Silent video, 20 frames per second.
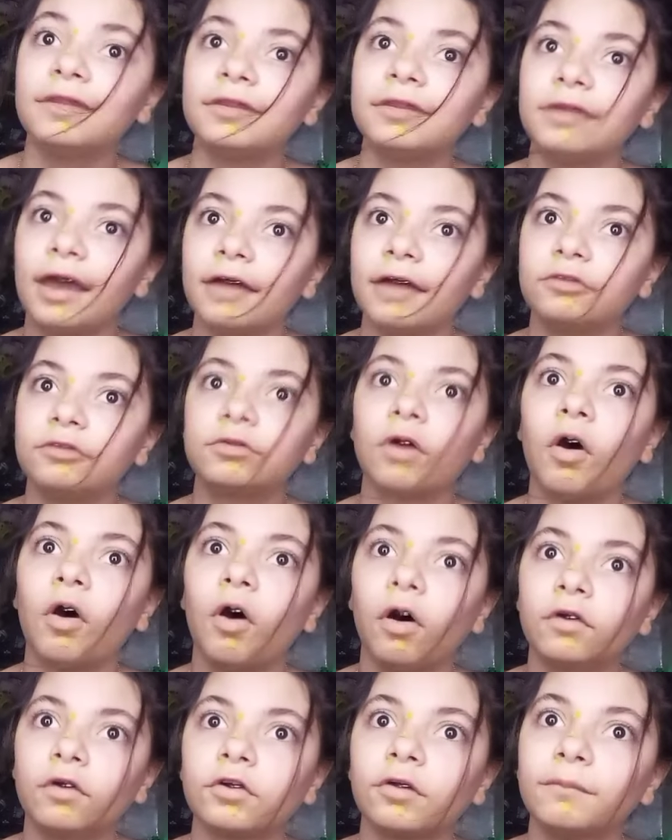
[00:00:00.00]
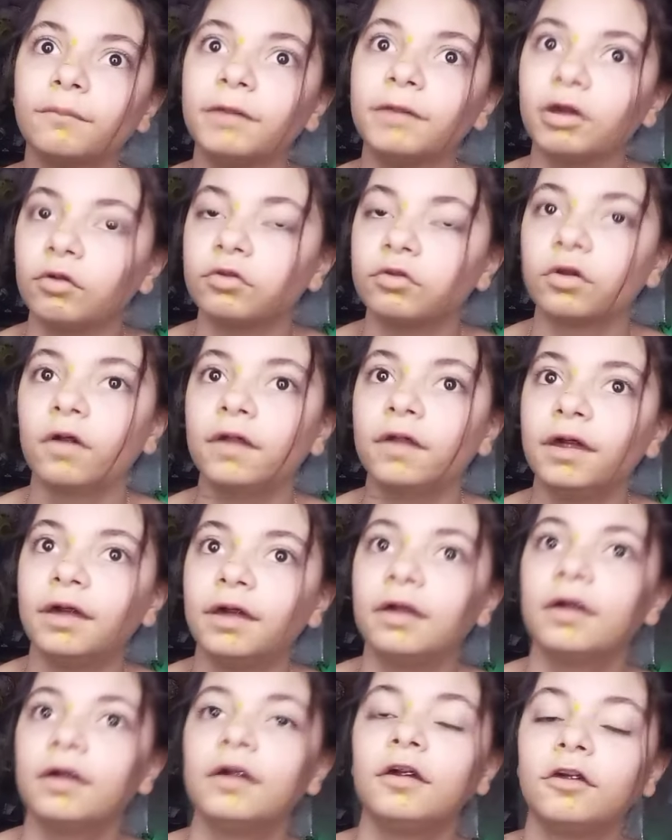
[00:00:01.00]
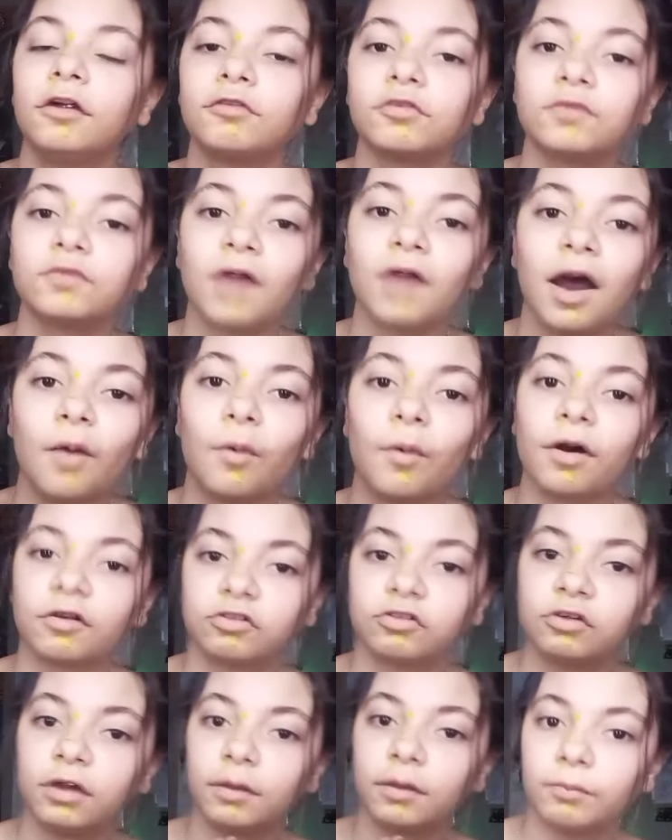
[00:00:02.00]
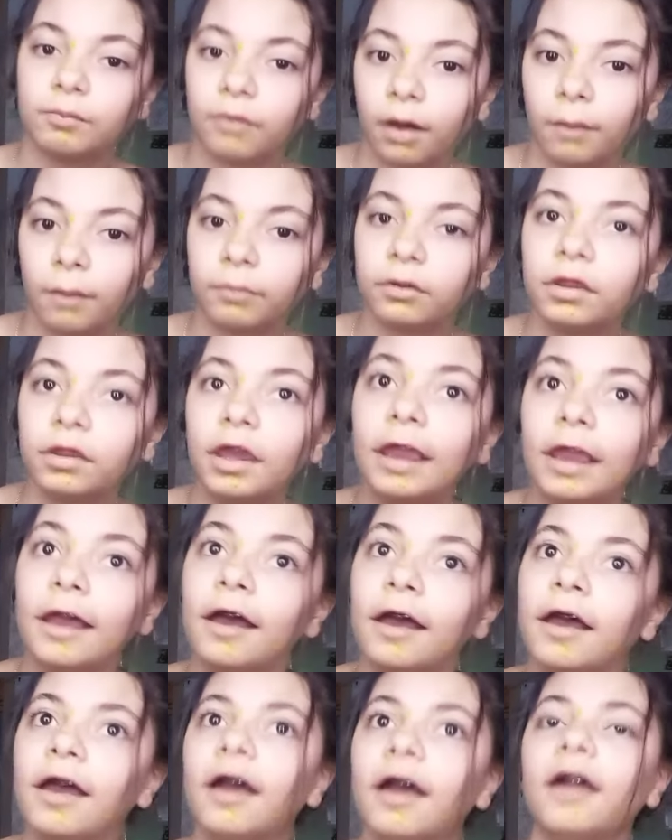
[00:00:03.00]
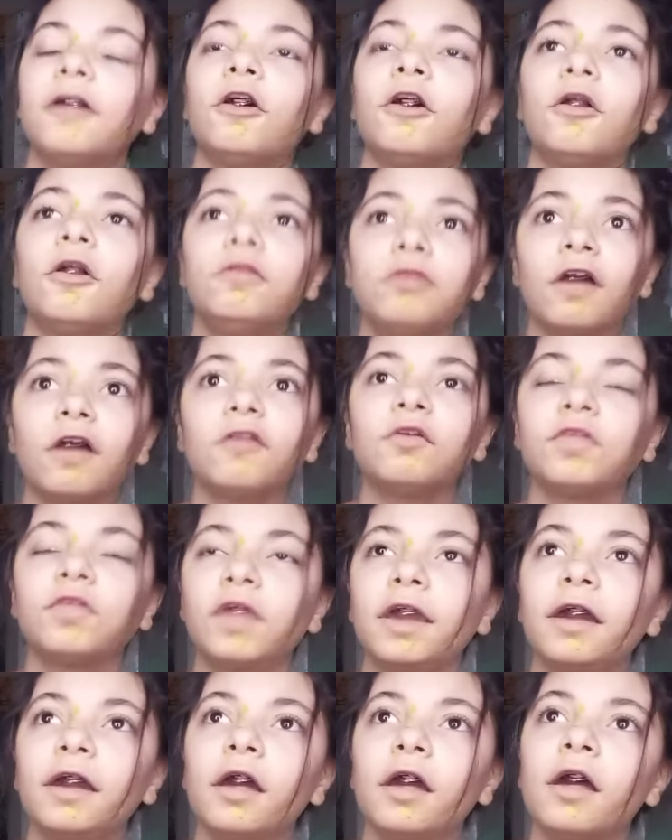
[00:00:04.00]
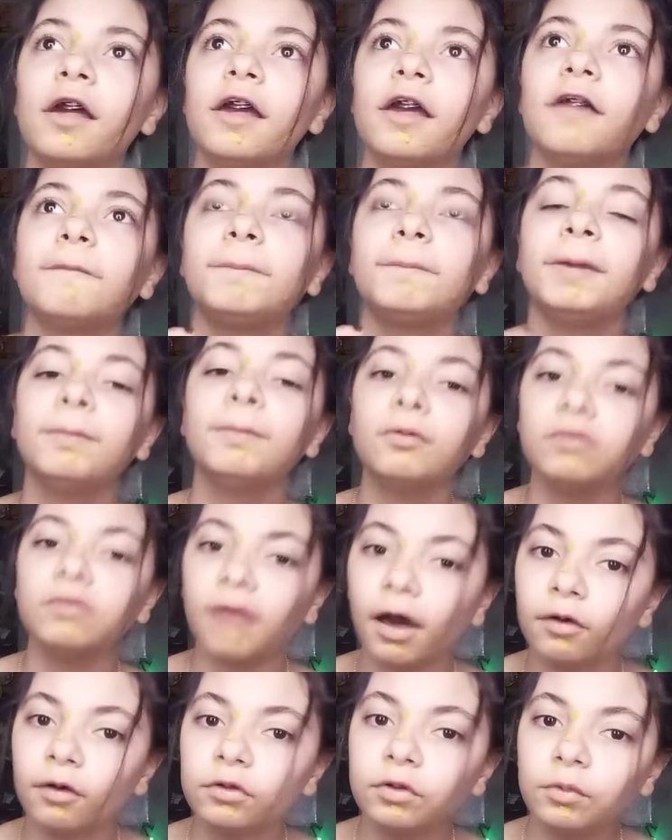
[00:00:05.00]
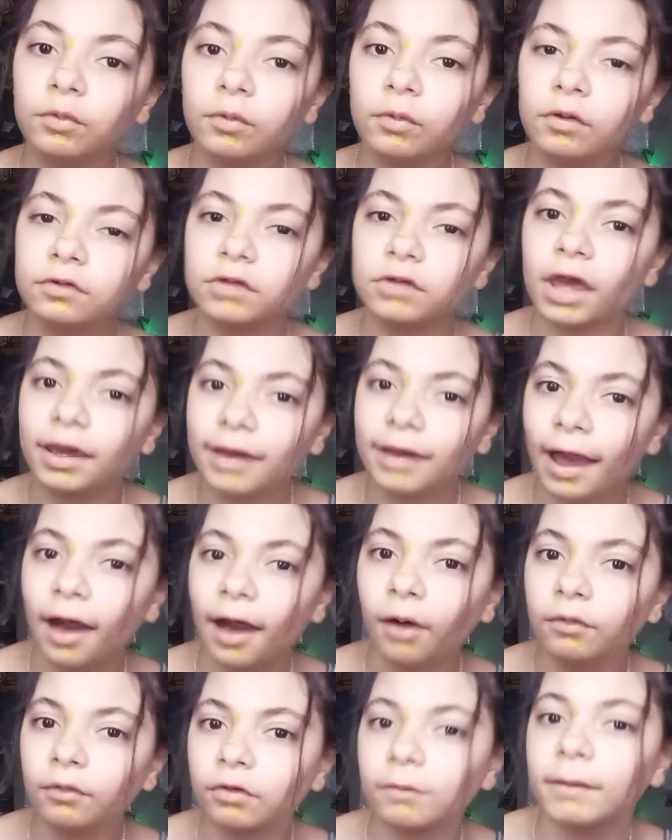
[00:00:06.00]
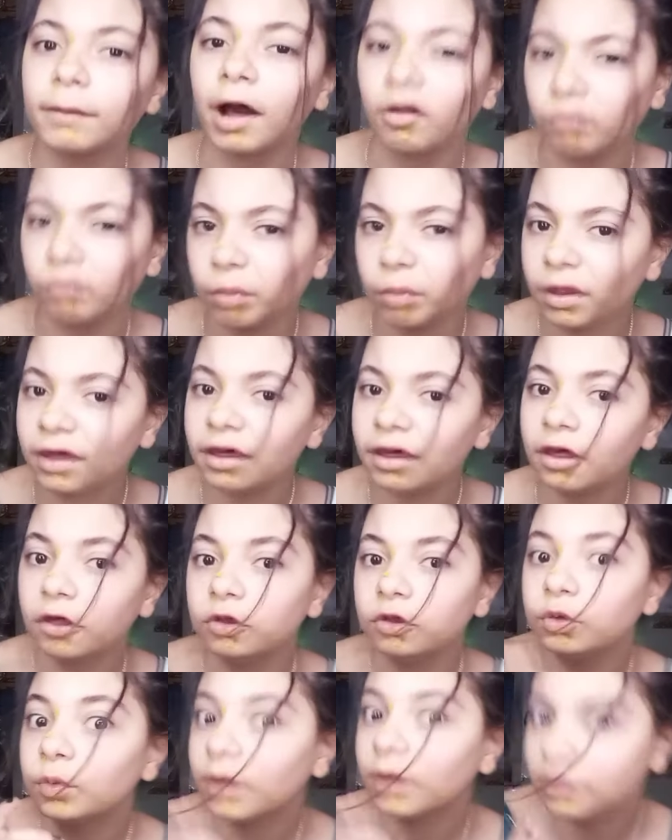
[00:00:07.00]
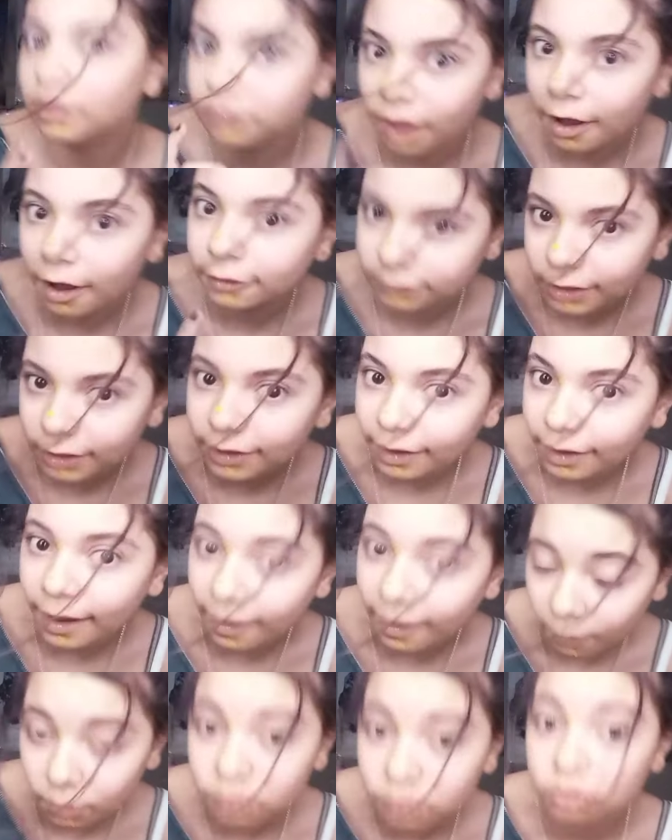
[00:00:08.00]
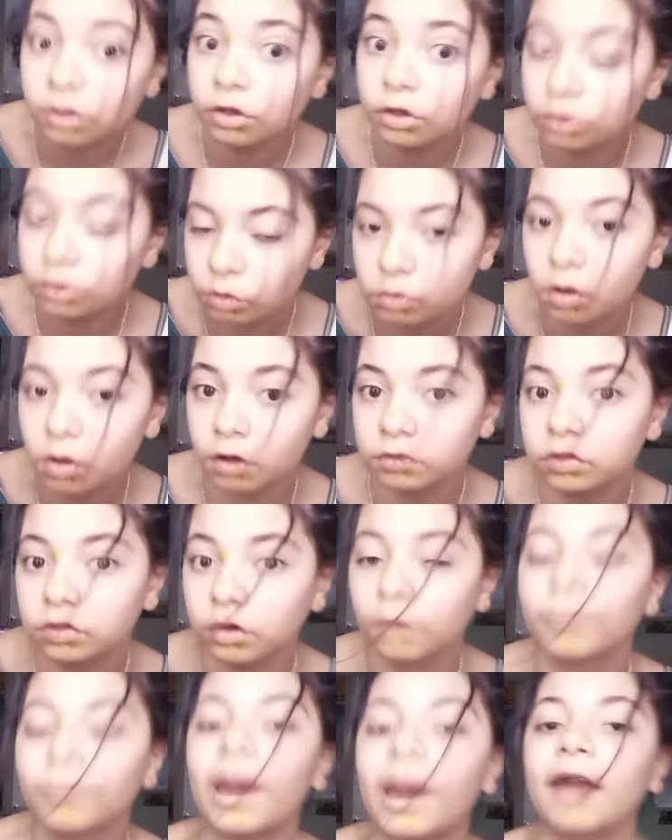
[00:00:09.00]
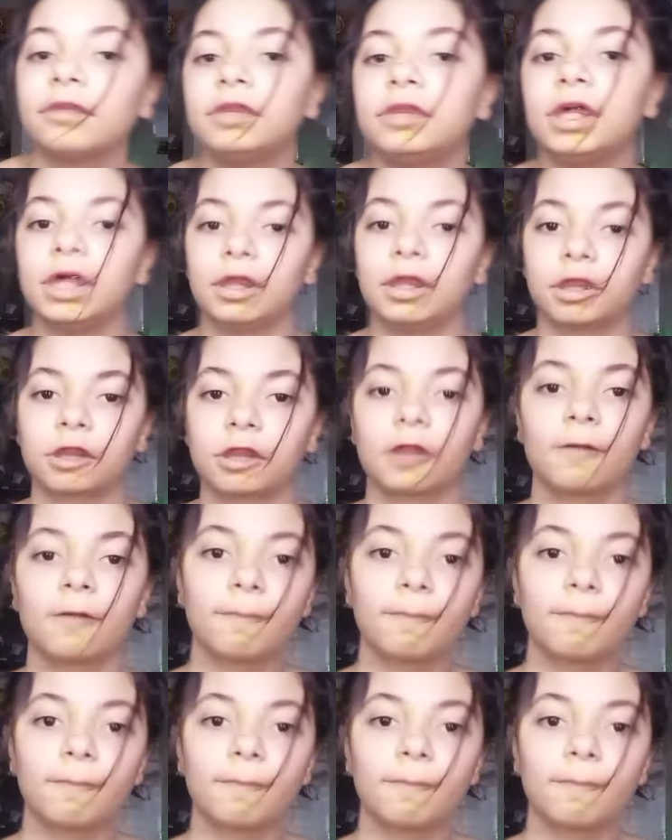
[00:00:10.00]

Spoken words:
this has all your meals on it if you're not washing it properly. And another thing, if people tell you take out your mouth plate, you cannot take it out. It's glued onto your back teeth.